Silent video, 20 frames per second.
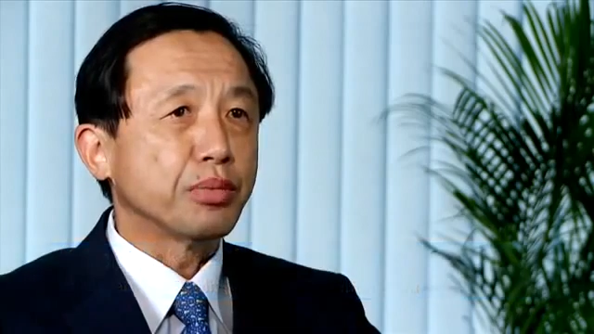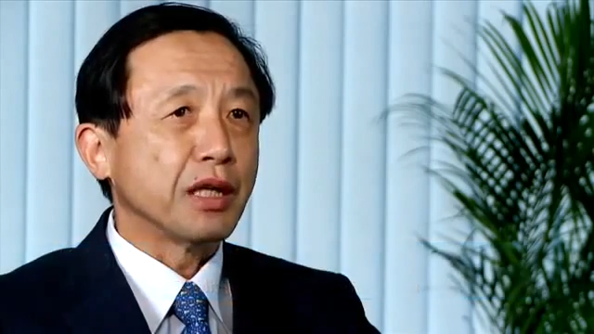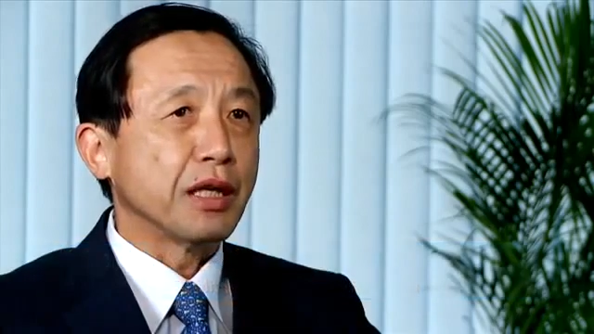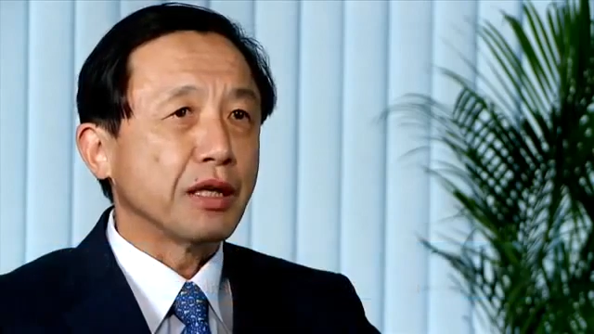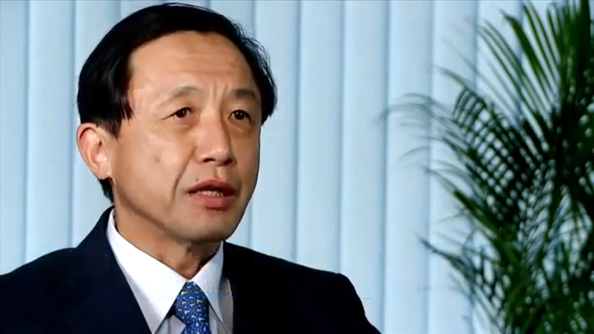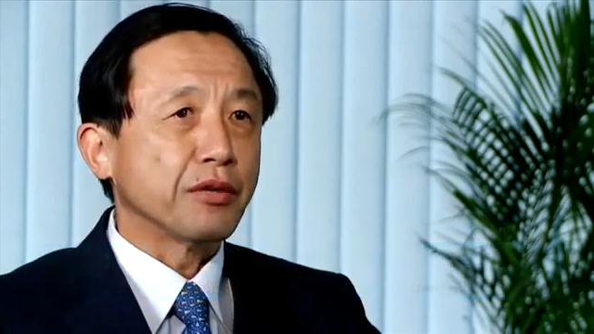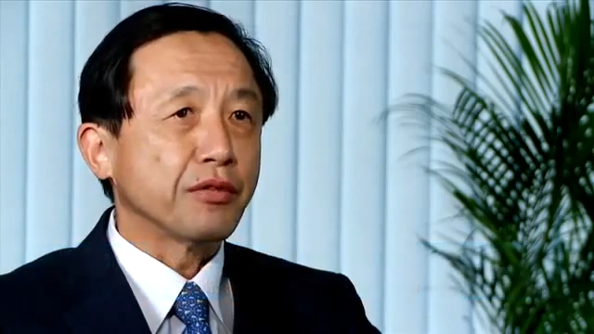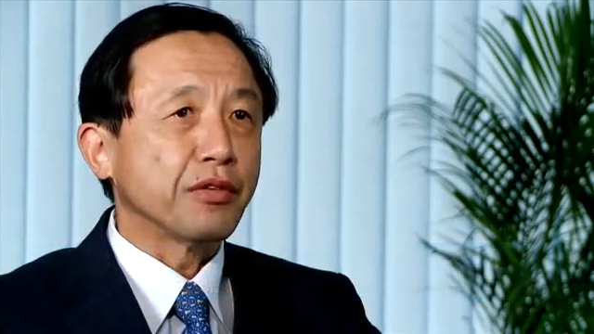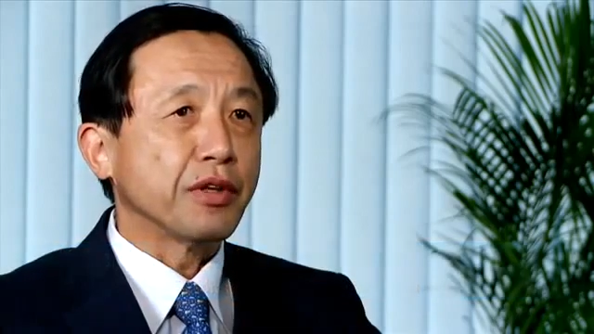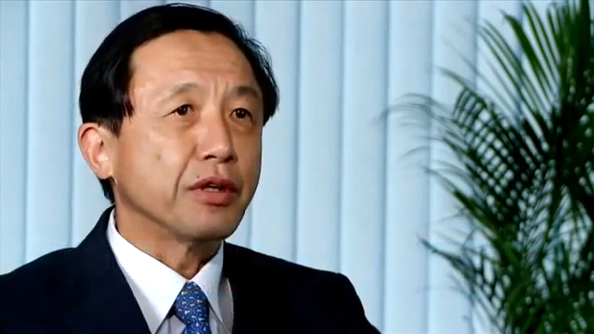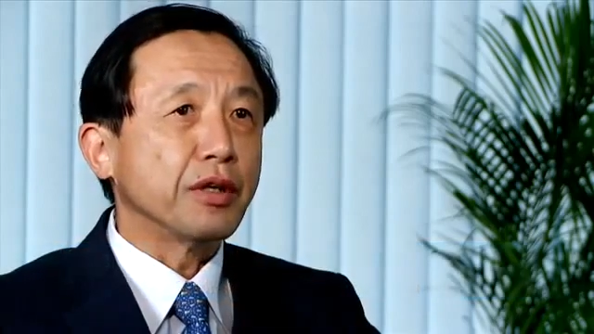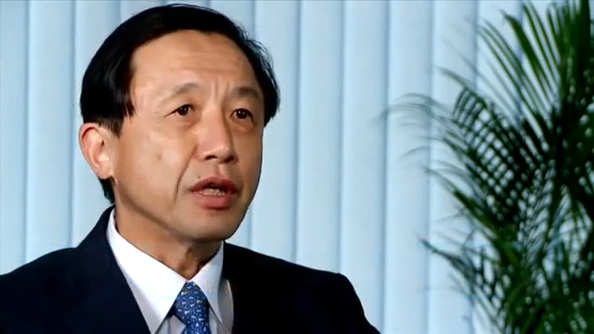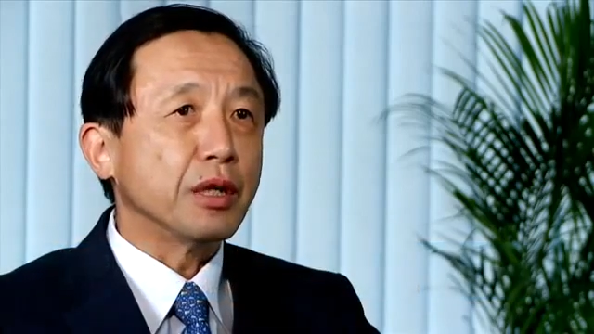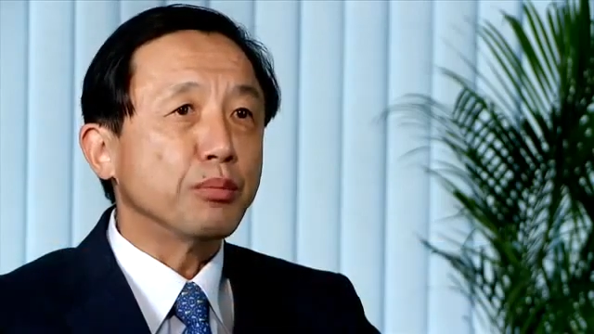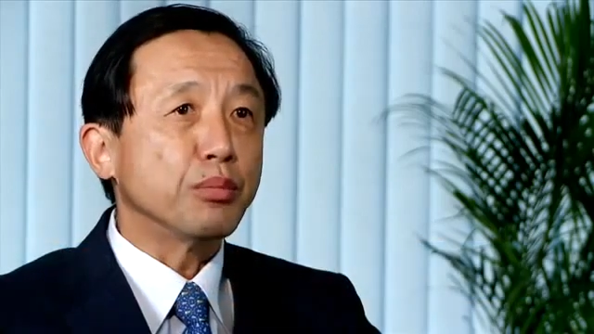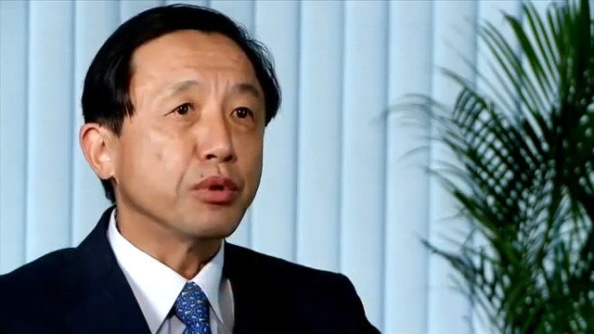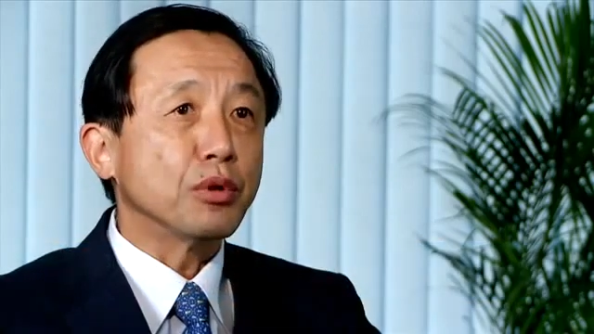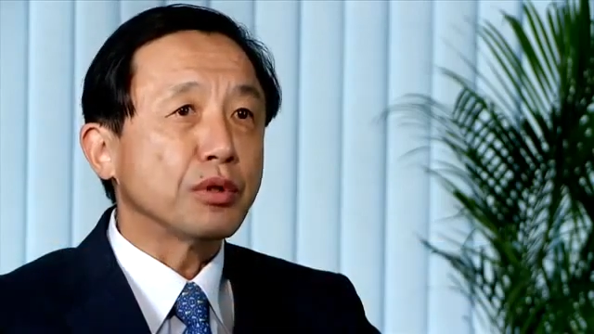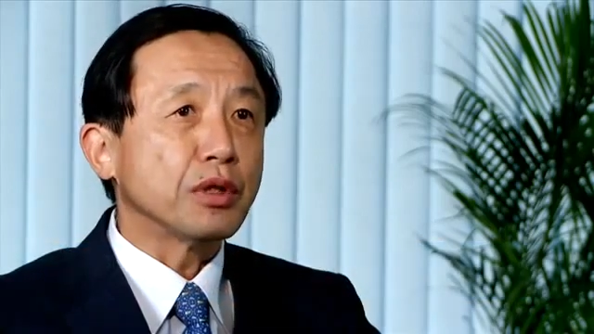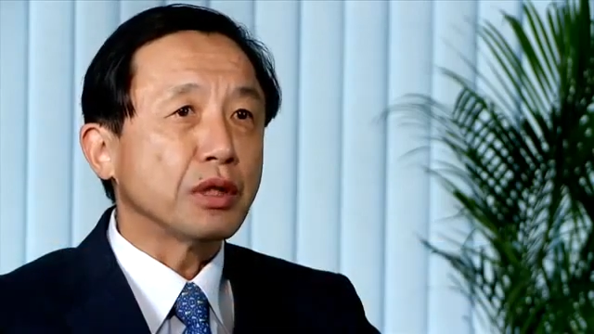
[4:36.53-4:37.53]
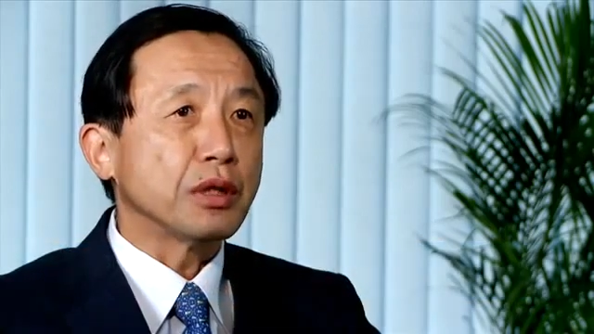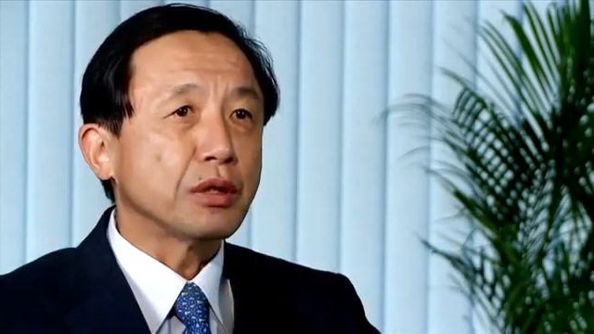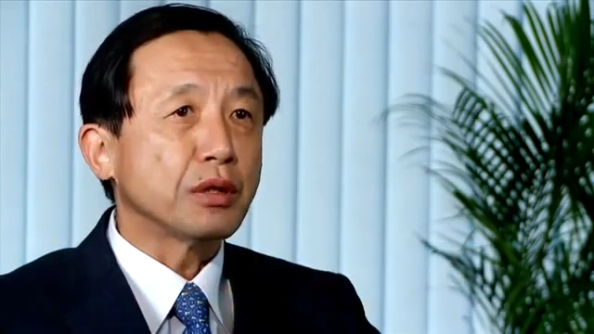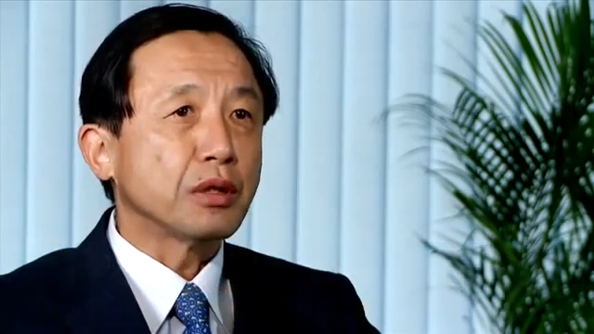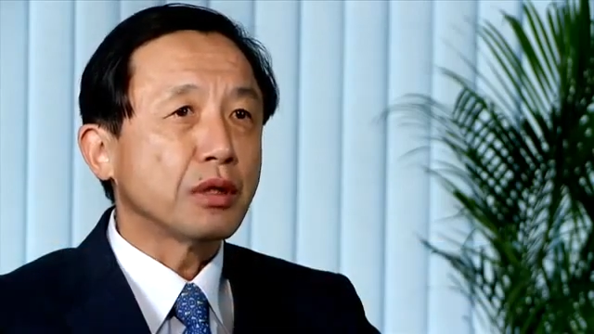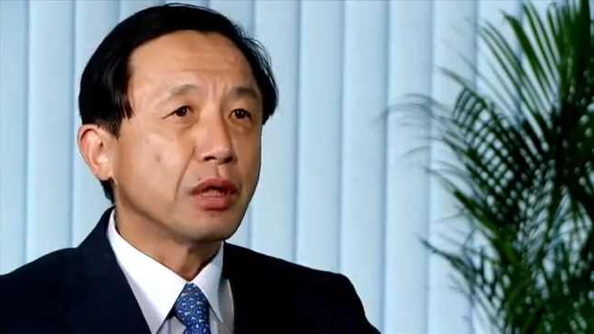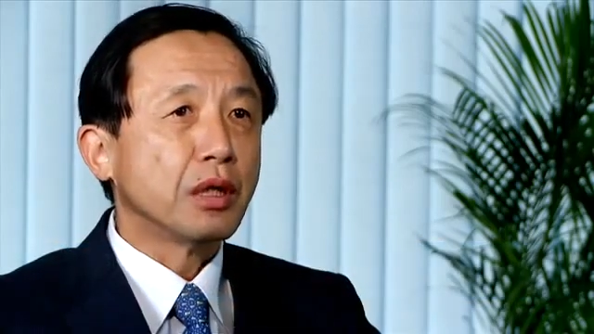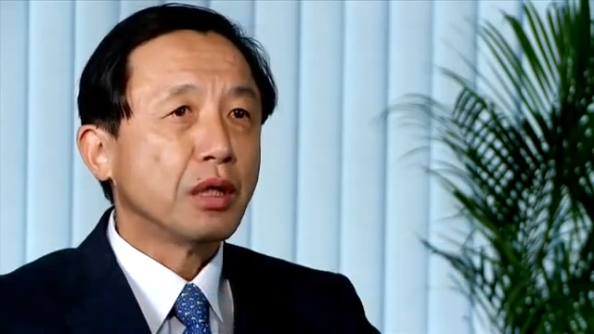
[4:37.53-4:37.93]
played a very important